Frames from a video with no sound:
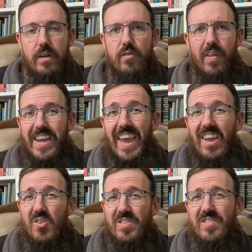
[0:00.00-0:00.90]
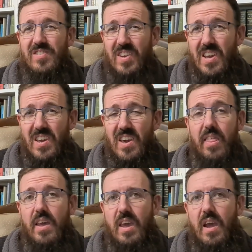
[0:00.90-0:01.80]
So they cannot see
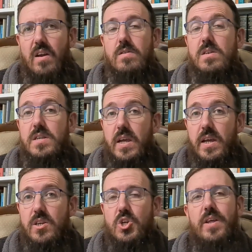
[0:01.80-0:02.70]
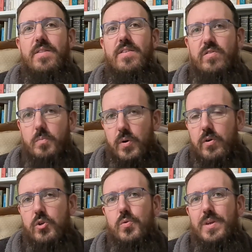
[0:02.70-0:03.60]
and they cannot teach and they're
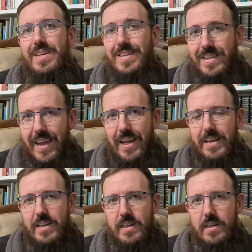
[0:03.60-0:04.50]
spiritually dead.